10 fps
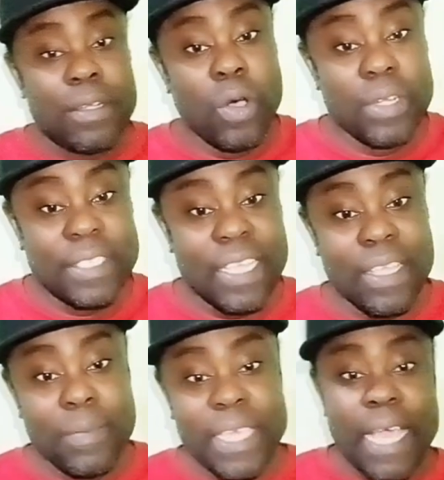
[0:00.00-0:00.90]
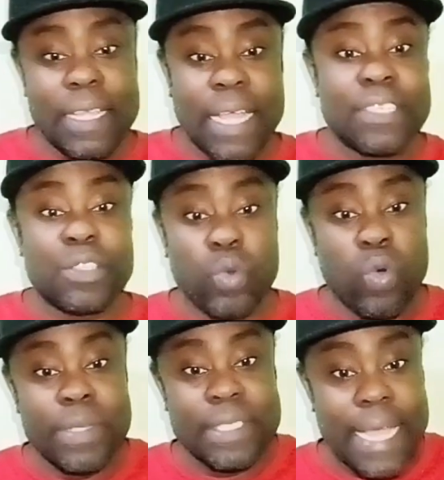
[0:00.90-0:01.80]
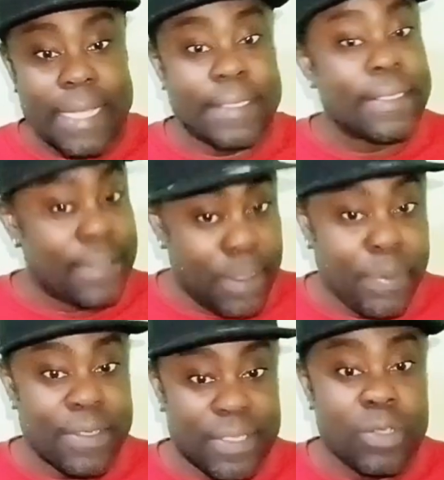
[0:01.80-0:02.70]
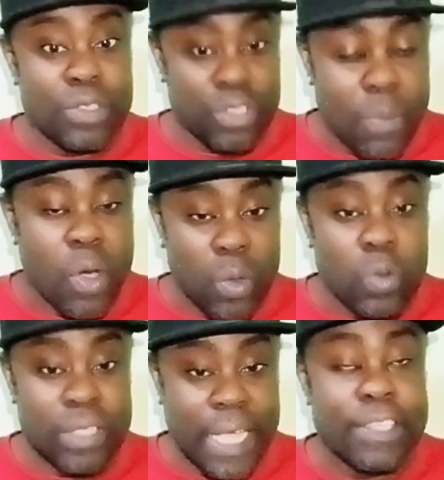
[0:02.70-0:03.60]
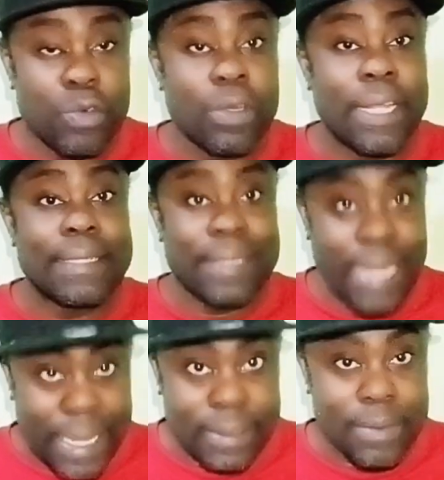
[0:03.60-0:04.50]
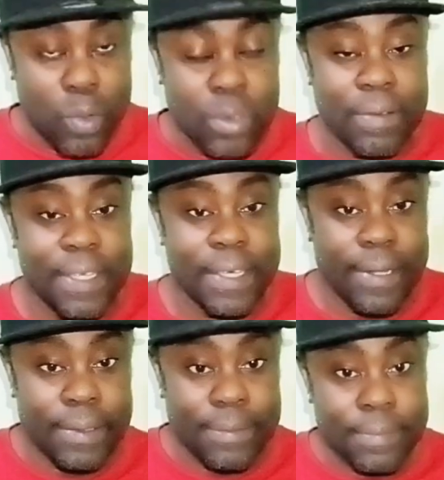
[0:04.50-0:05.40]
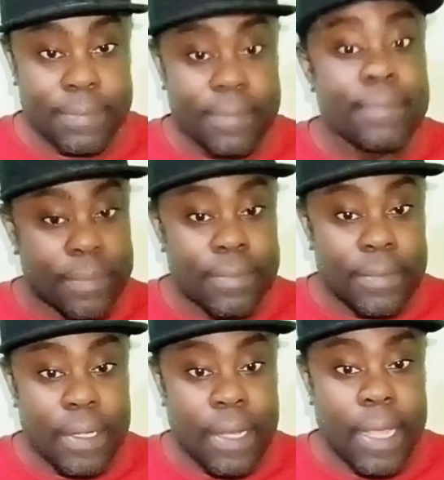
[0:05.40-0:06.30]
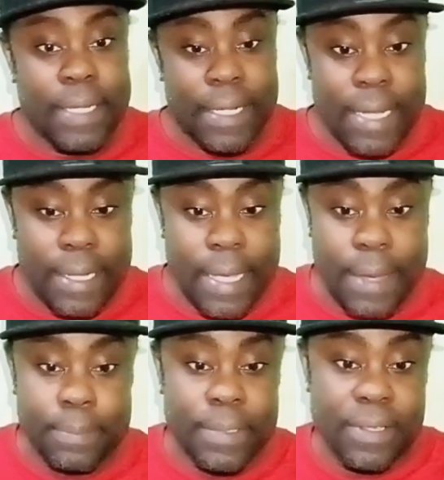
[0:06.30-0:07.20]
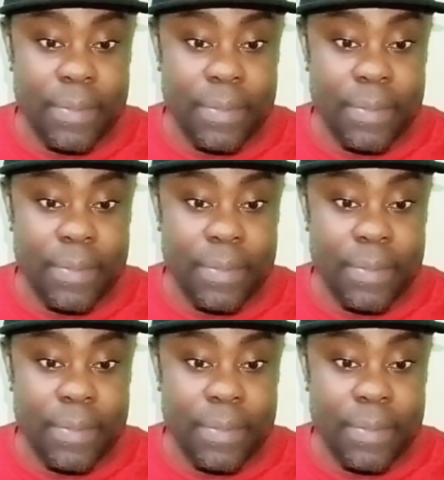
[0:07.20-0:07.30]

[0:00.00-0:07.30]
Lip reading: the only thing we can assume is that the person somehow lose control at that motor vehicle. And then that happened.